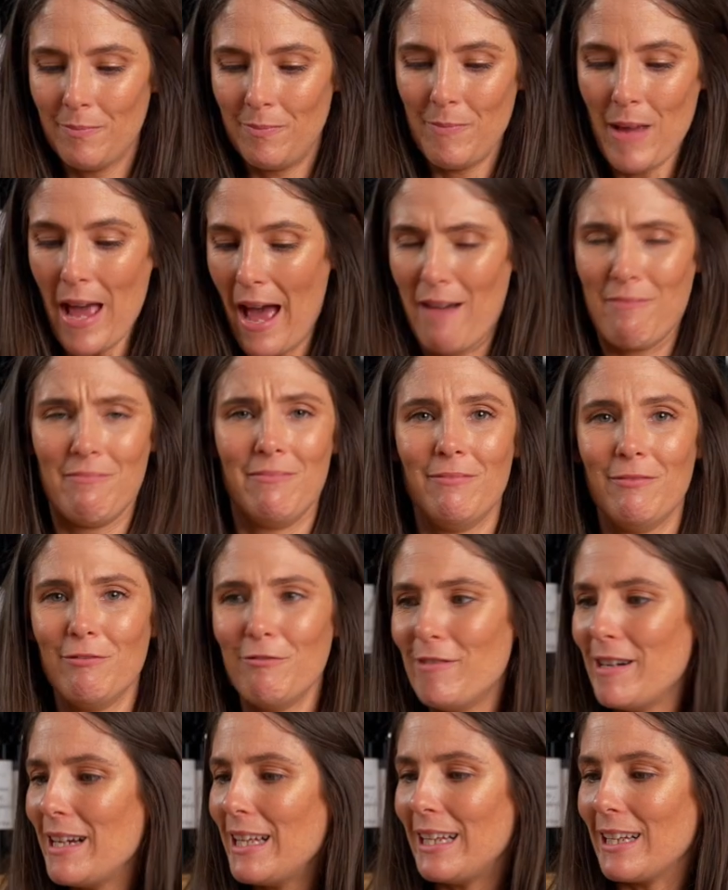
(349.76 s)
Yeah,
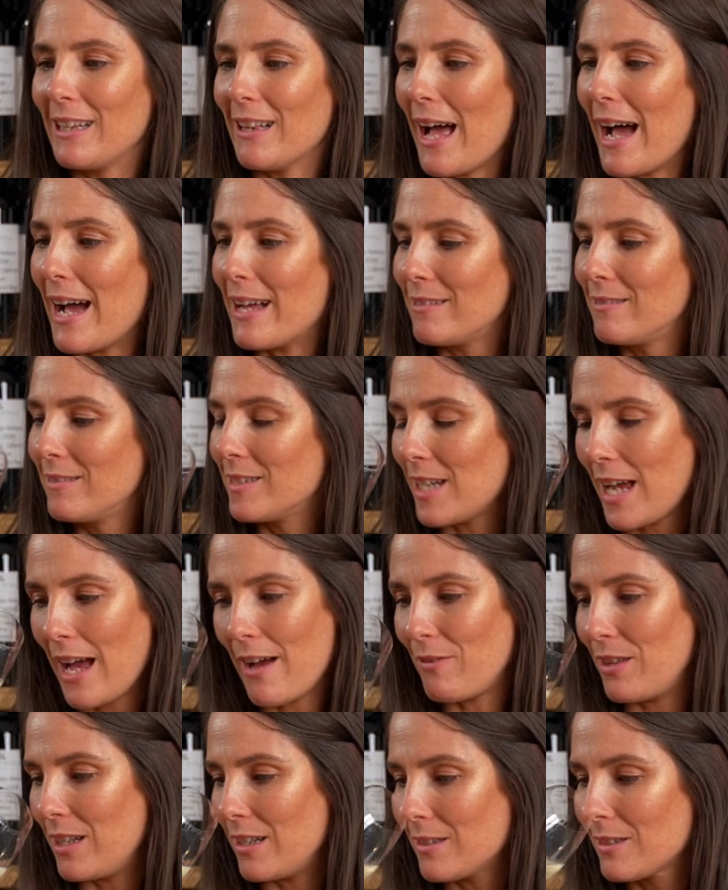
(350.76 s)
really glad to
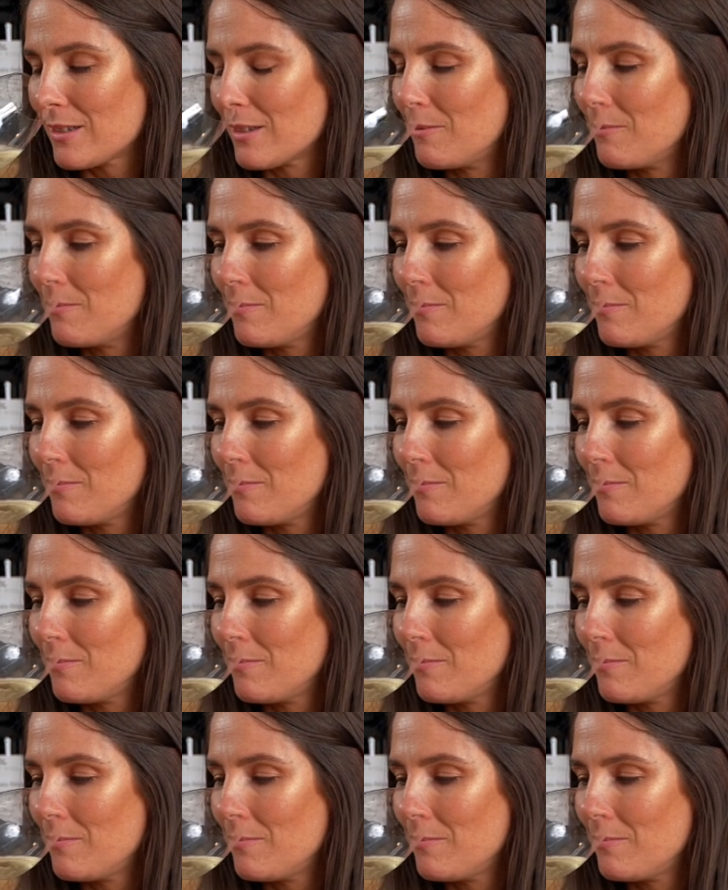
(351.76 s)
have this.